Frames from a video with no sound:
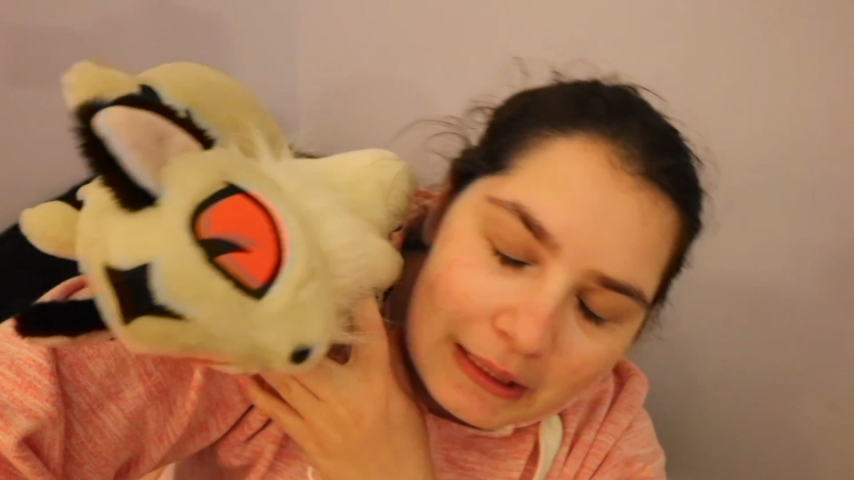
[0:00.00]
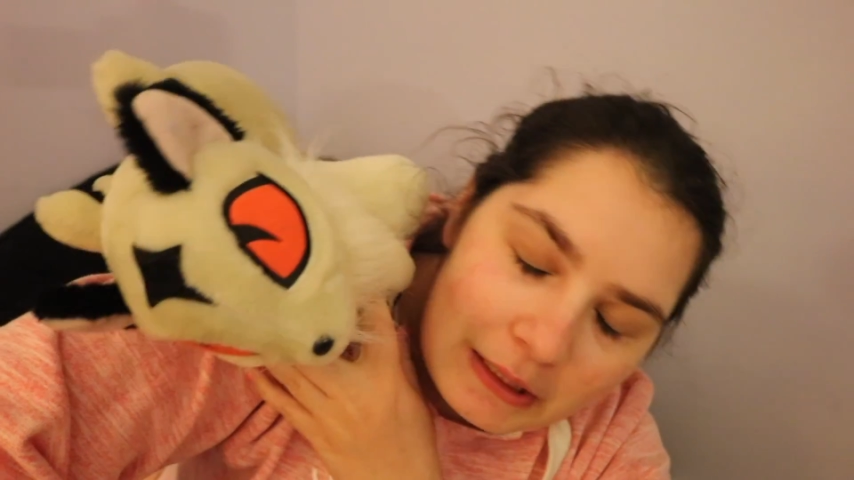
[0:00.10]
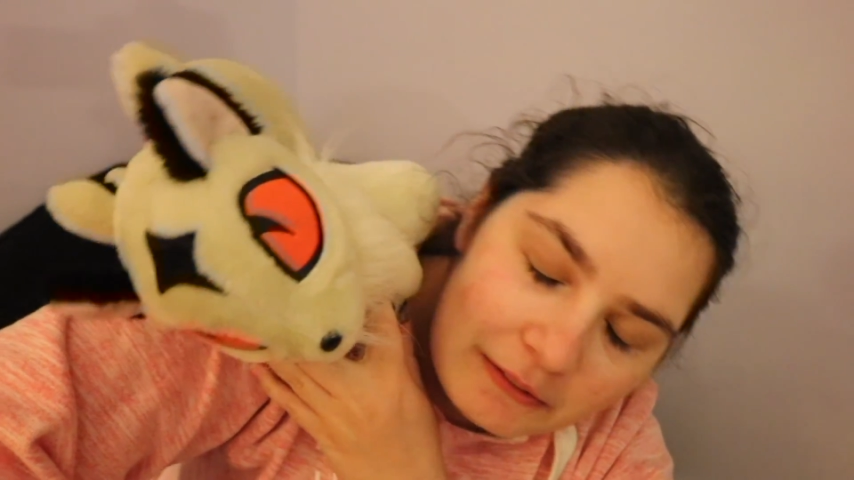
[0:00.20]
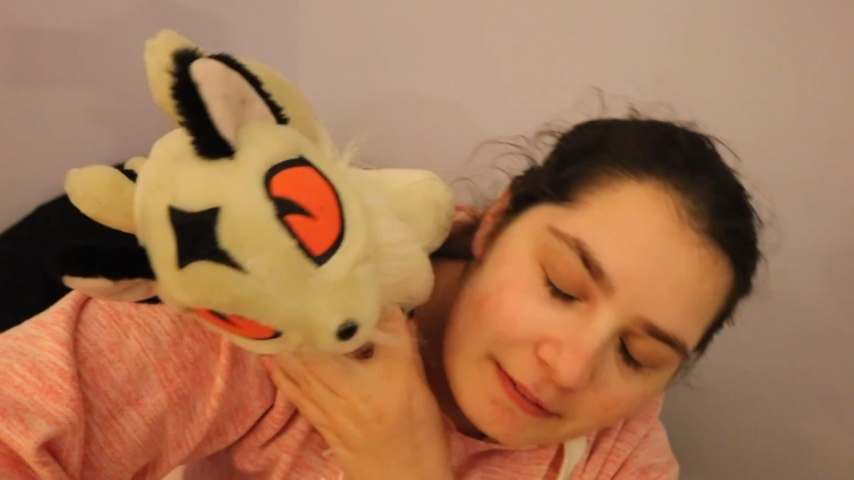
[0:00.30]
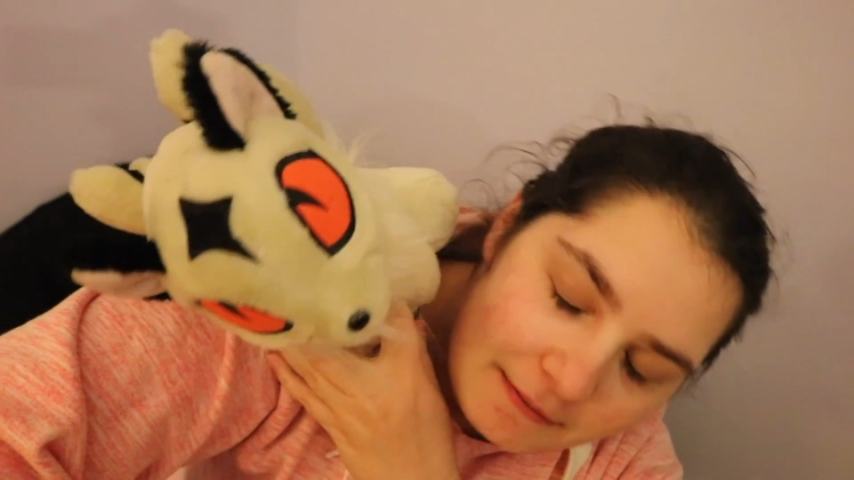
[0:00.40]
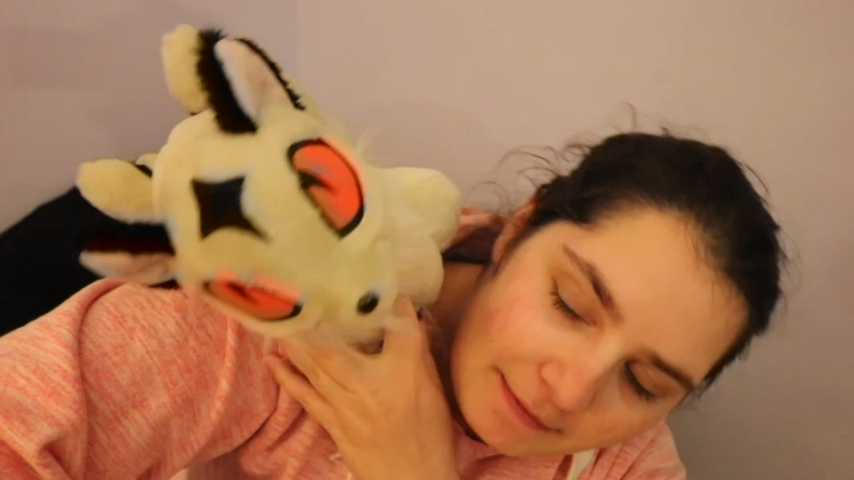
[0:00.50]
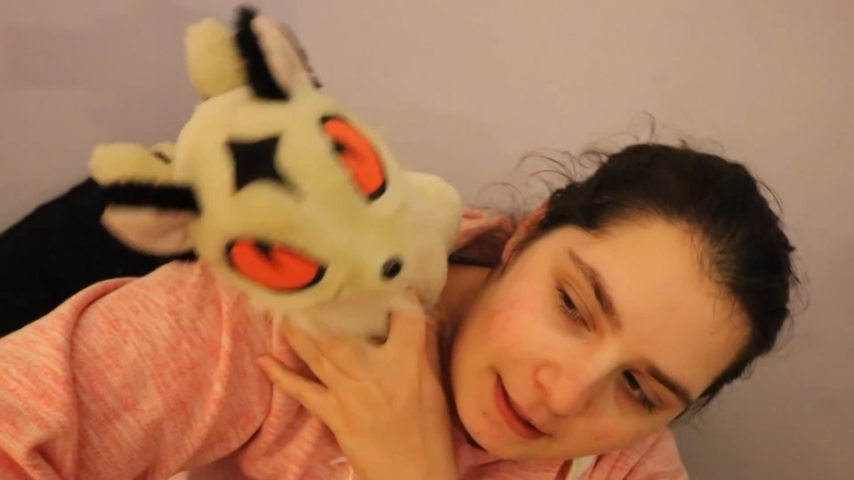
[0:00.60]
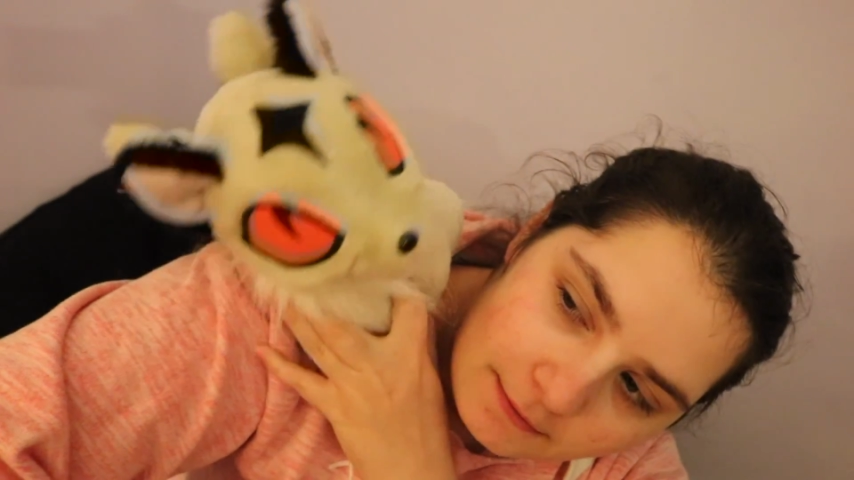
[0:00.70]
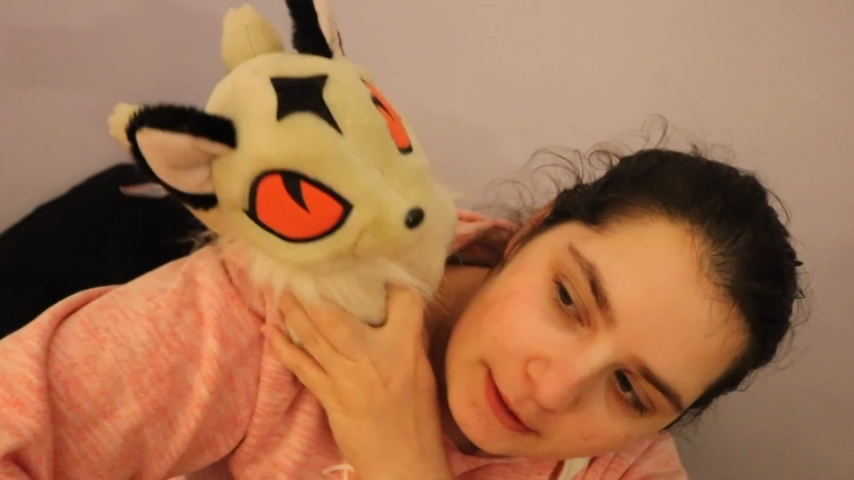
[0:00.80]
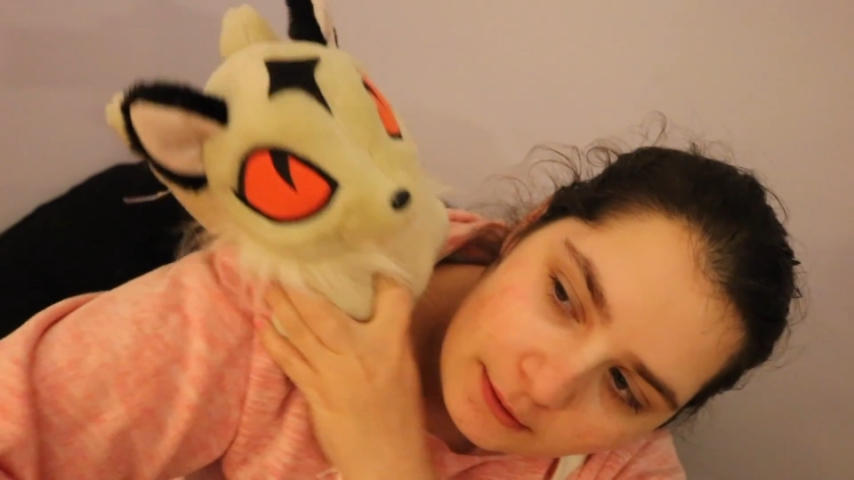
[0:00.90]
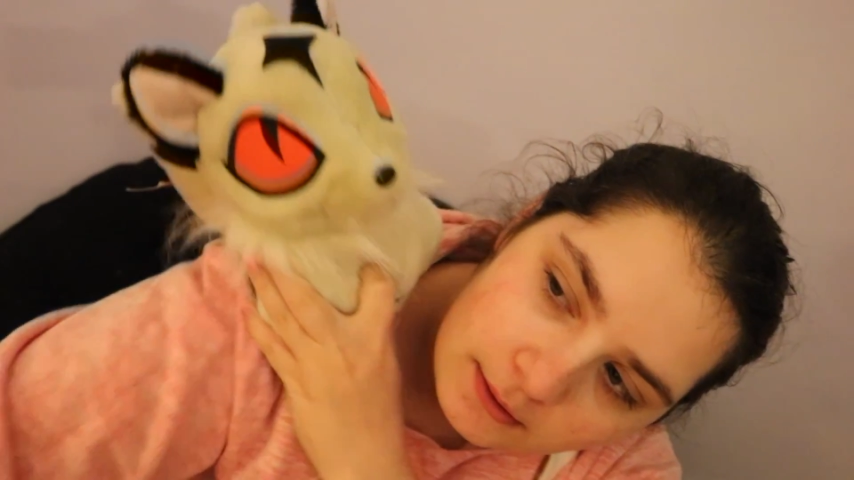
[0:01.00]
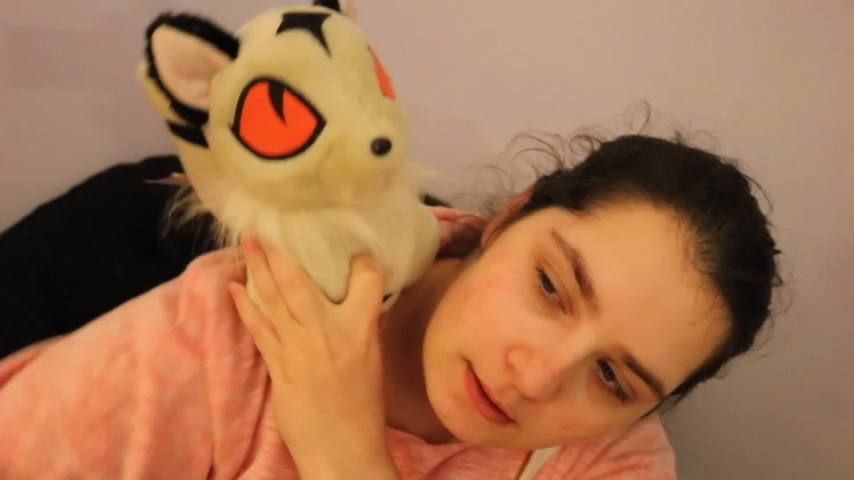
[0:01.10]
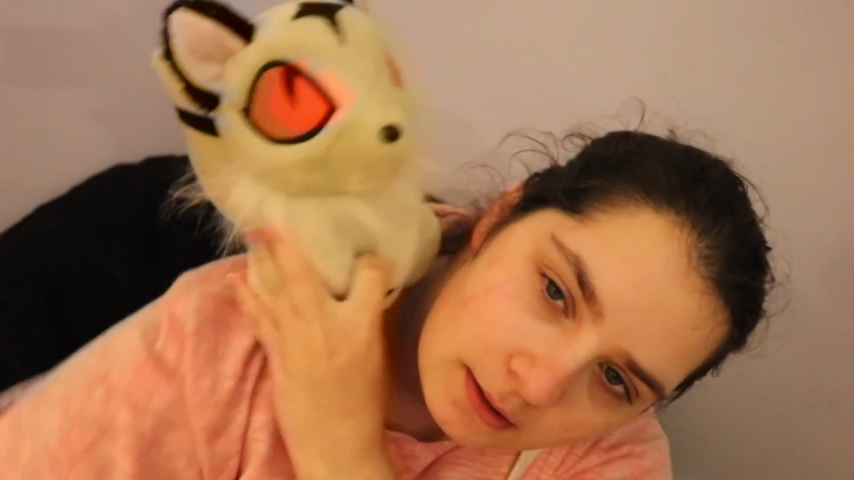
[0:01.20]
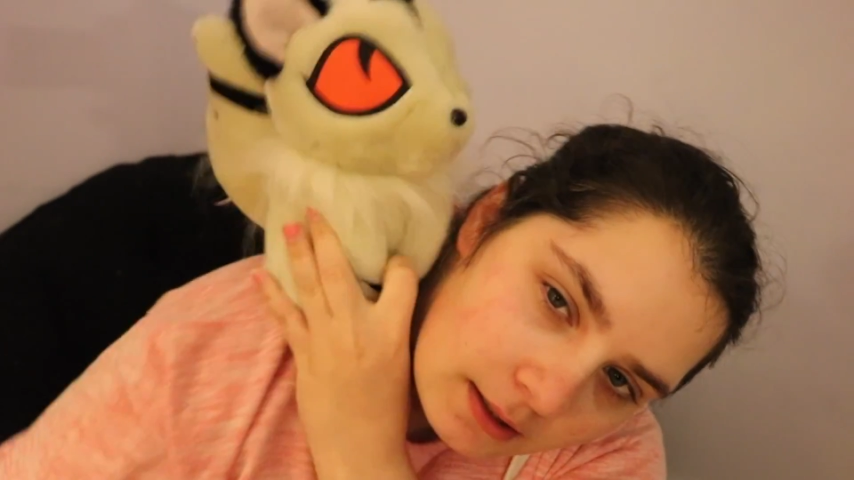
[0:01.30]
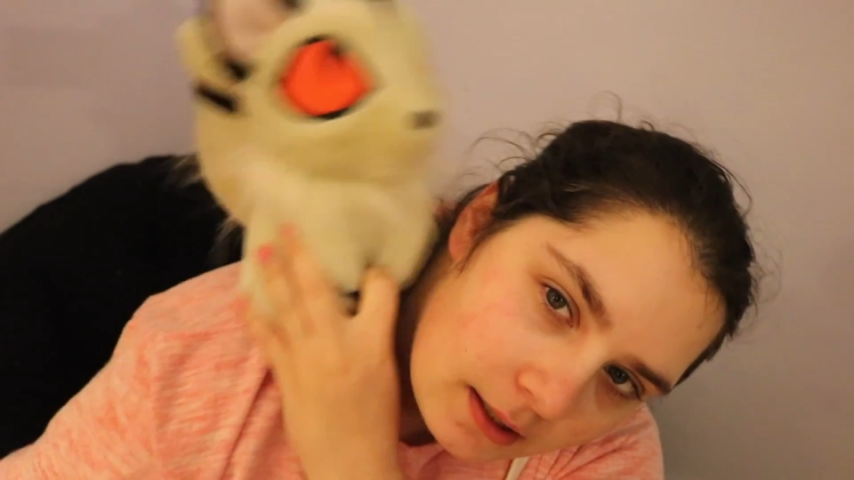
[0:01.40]
Little fun fact for you:
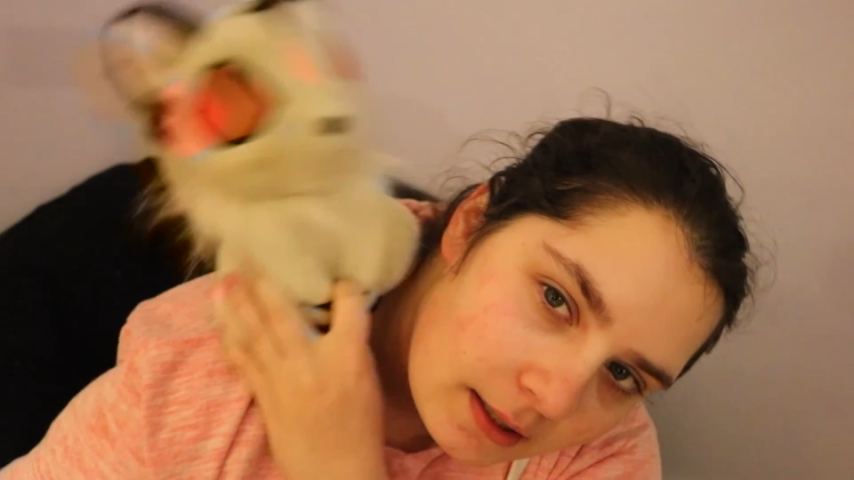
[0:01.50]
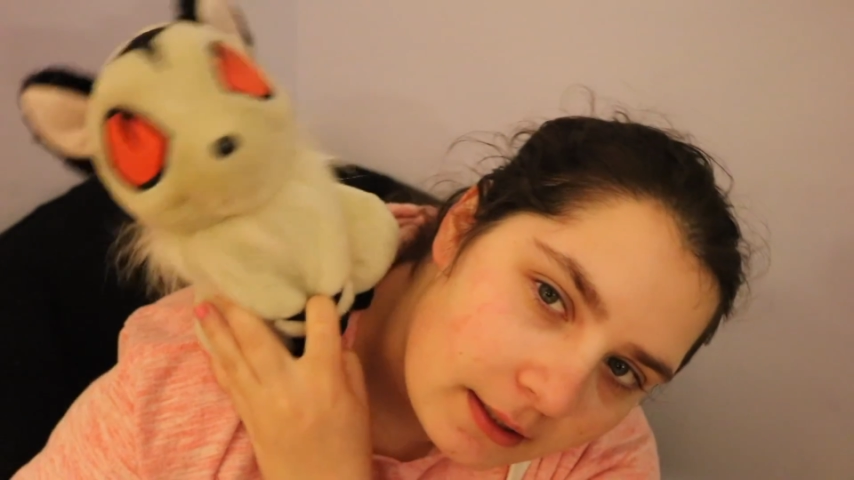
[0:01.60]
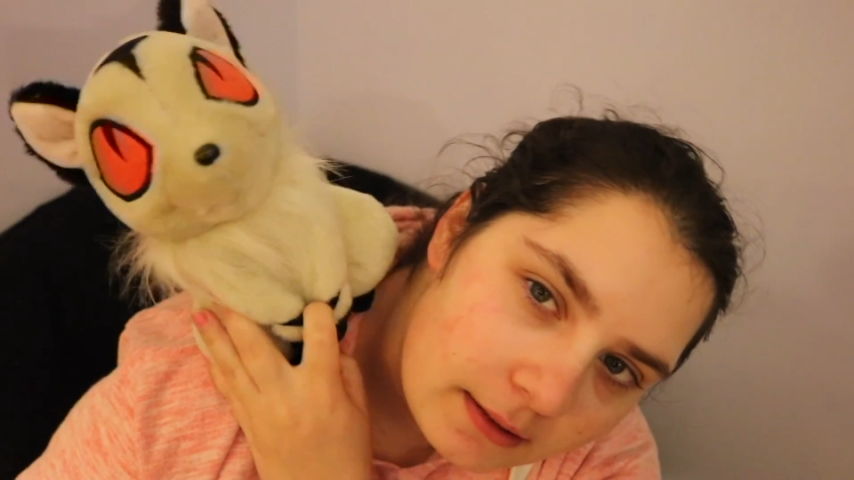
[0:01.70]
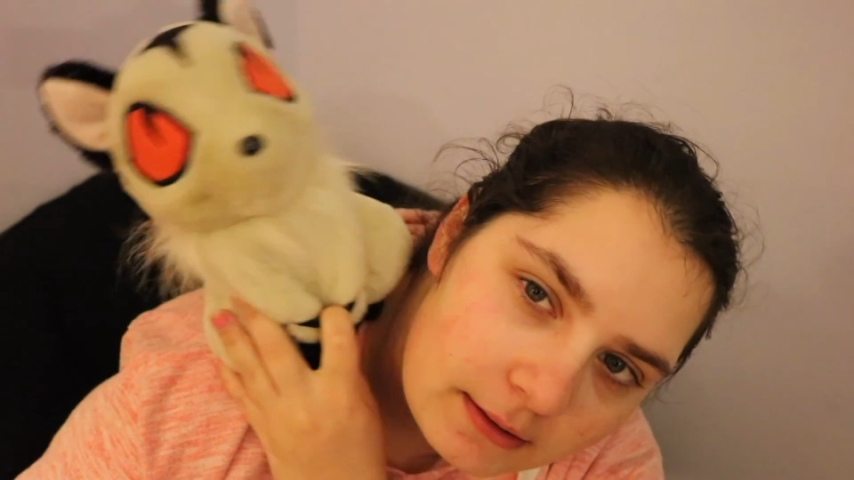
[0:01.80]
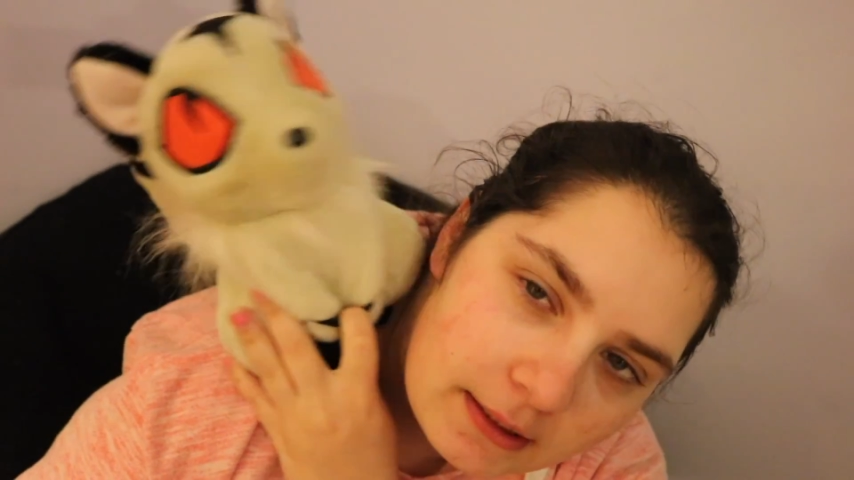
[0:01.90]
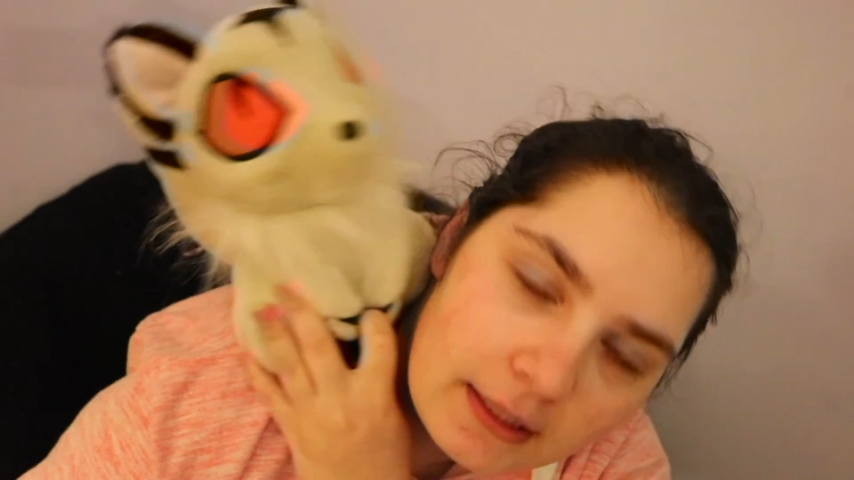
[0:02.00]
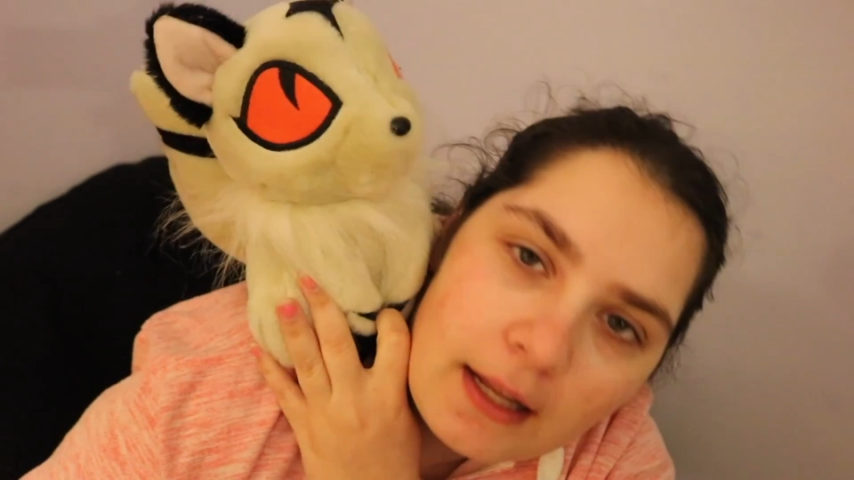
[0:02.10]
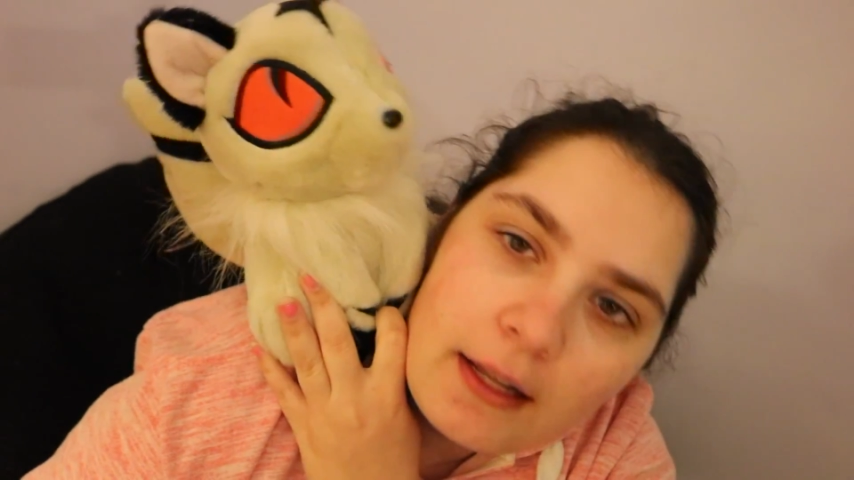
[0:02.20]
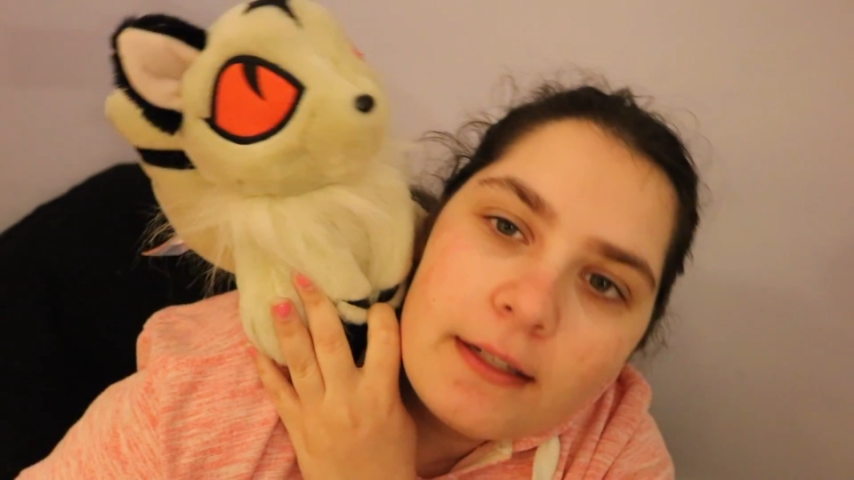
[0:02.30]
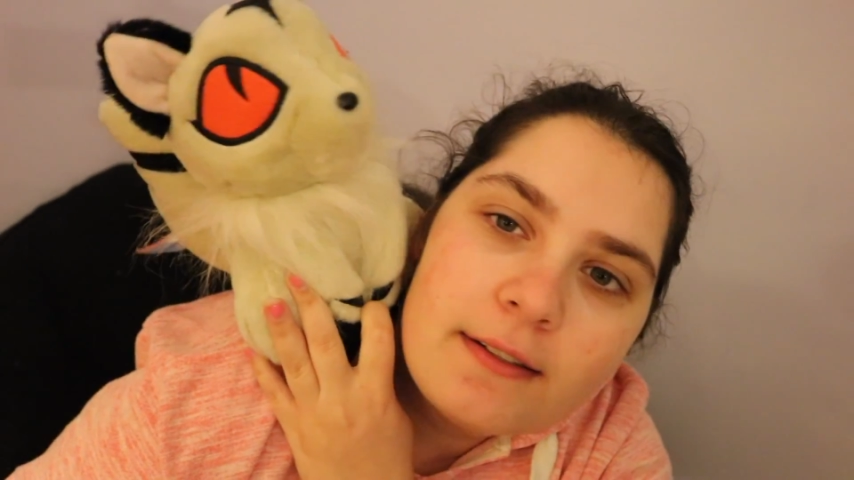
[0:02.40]
Kilala